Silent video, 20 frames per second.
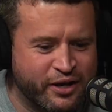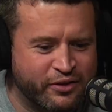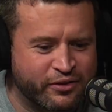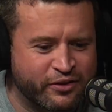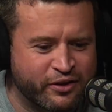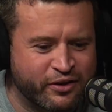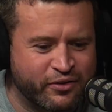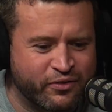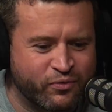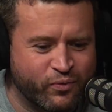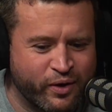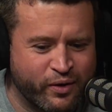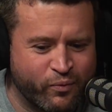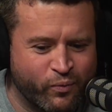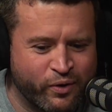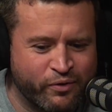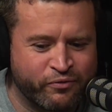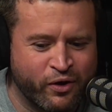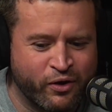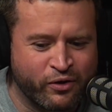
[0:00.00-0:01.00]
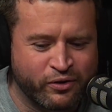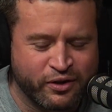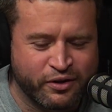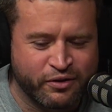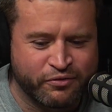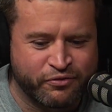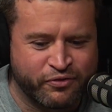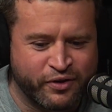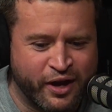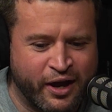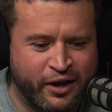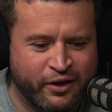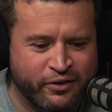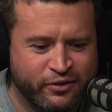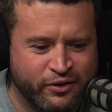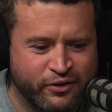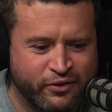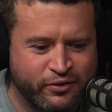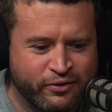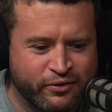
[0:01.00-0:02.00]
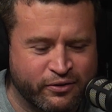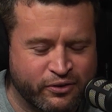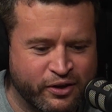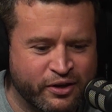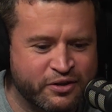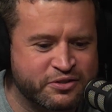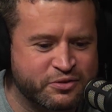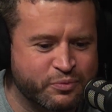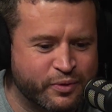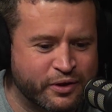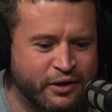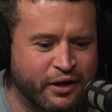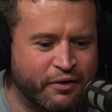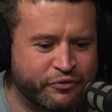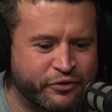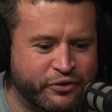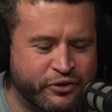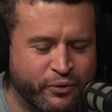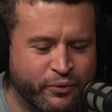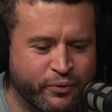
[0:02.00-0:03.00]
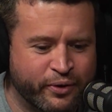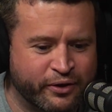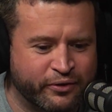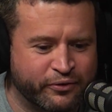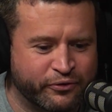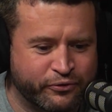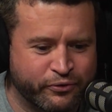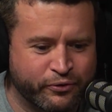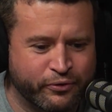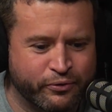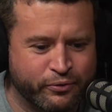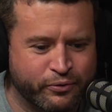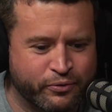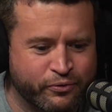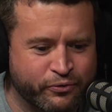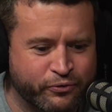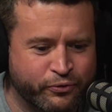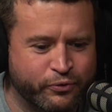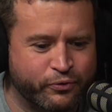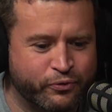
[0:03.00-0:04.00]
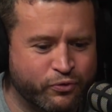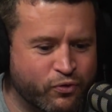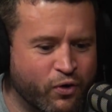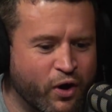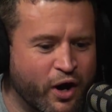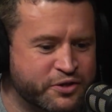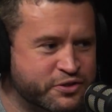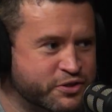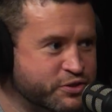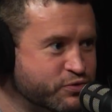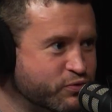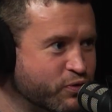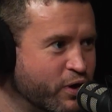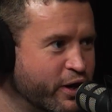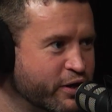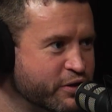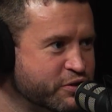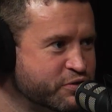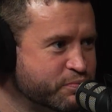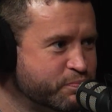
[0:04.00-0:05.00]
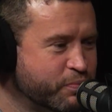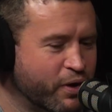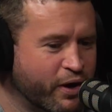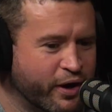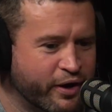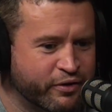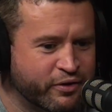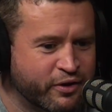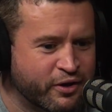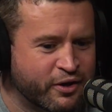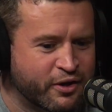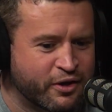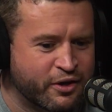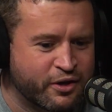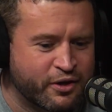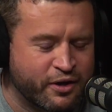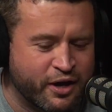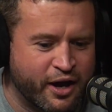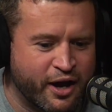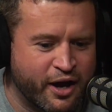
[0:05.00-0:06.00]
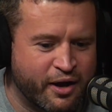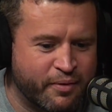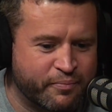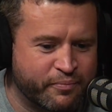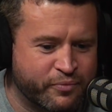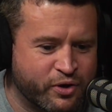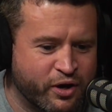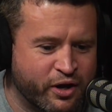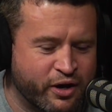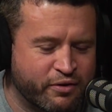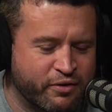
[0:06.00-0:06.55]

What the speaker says: in that we've only found the things that we love doing through crisis, right? It's by kind